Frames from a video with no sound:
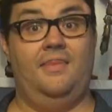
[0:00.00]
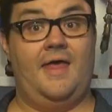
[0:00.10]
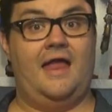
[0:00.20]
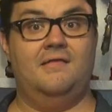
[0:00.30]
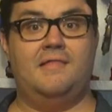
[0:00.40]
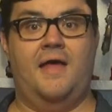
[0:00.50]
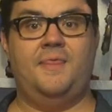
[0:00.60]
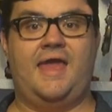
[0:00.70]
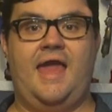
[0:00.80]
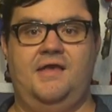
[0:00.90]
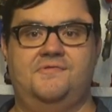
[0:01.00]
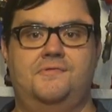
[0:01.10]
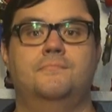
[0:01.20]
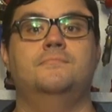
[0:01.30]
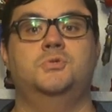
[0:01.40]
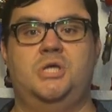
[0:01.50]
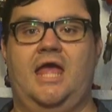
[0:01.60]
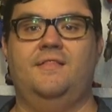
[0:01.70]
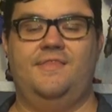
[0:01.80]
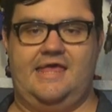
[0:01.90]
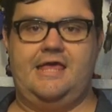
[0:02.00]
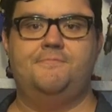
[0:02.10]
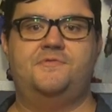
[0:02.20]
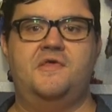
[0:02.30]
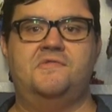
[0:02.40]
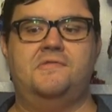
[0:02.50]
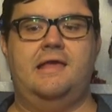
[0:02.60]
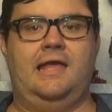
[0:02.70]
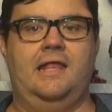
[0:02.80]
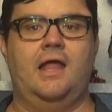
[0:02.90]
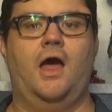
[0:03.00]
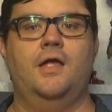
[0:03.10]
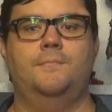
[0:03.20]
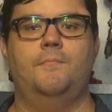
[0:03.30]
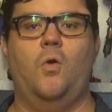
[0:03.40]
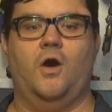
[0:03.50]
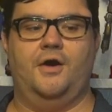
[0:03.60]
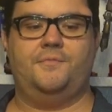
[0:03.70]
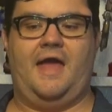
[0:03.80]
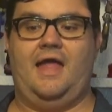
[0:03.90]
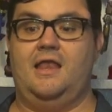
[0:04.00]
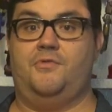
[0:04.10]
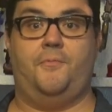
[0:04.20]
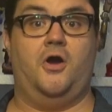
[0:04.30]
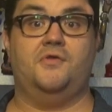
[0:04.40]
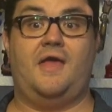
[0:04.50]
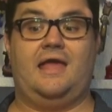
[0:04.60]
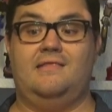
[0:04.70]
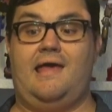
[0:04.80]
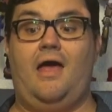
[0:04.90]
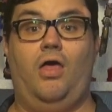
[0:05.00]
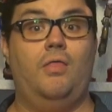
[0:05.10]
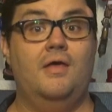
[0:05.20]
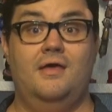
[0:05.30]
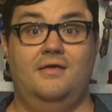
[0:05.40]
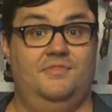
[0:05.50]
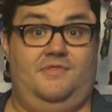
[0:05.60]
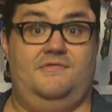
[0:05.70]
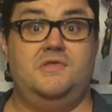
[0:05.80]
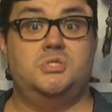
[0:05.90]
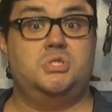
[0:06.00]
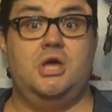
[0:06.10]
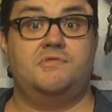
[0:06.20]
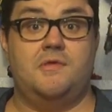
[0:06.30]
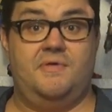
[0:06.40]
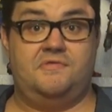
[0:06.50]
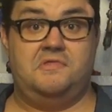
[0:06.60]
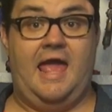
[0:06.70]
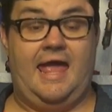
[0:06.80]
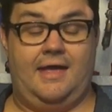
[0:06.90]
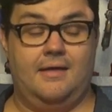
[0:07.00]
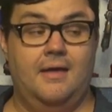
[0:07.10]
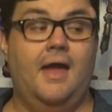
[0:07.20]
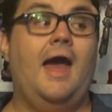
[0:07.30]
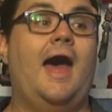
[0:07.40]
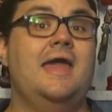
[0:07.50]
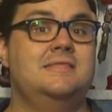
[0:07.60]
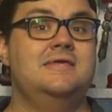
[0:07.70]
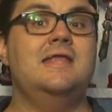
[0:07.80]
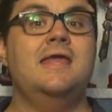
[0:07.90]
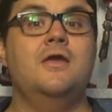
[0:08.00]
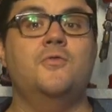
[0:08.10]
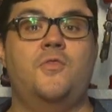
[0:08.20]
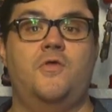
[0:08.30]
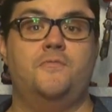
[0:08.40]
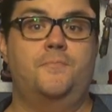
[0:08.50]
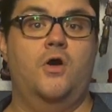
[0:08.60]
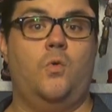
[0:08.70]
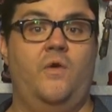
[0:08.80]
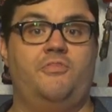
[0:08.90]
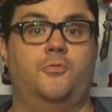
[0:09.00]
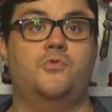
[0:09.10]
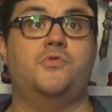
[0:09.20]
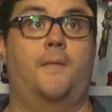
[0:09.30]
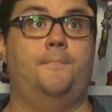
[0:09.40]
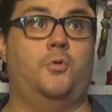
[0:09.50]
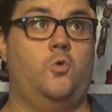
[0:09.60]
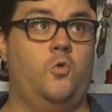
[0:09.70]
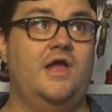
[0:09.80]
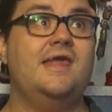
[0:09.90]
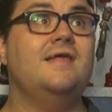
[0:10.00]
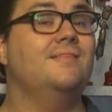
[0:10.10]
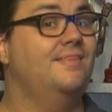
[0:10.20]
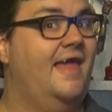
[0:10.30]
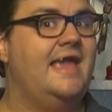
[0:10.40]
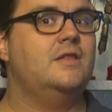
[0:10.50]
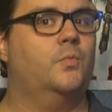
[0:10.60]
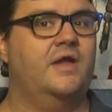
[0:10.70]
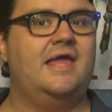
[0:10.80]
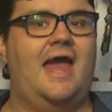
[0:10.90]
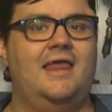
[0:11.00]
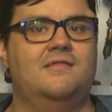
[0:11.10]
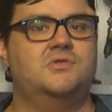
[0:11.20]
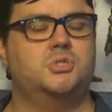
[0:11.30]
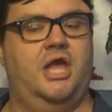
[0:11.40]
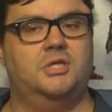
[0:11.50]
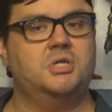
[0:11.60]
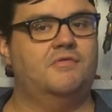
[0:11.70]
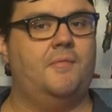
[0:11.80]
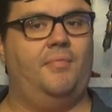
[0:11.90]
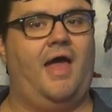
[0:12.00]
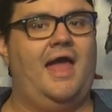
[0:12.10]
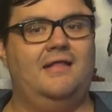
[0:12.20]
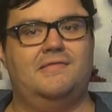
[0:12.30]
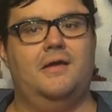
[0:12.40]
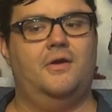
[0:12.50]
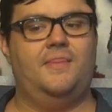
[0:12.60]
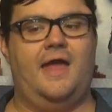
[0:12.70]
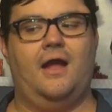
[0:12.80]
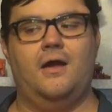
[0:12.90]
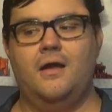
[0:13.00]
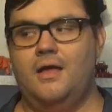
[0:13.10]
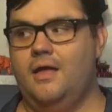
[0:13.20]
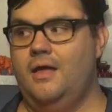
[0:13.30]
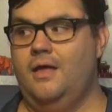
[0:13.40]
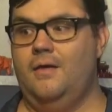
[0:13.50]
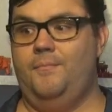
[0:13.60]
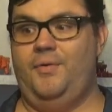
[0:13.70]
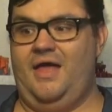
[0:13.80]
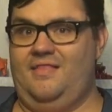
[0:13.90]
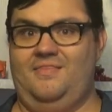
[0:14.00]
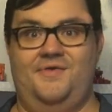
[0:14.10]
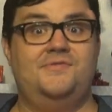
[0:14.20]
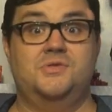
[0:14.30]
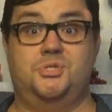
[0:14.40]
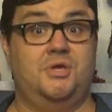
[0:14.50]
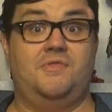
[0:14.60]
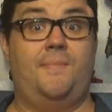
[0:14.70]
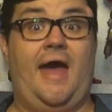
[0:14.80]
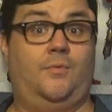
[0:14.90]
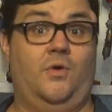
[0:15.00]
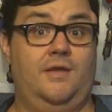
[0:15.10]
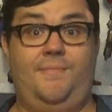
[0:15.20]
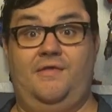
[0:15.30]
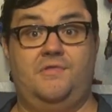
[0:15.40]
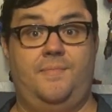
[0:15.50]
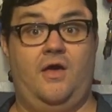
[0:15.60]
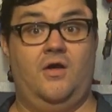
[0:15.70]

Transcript: That is not the case. Jen leaves this scene unmorphed, and as far as I could tell, this is just a mistake. I did hear that this book went through some pretty late re-edits, changing some lines here and there, but this is just a bad one to miss, to be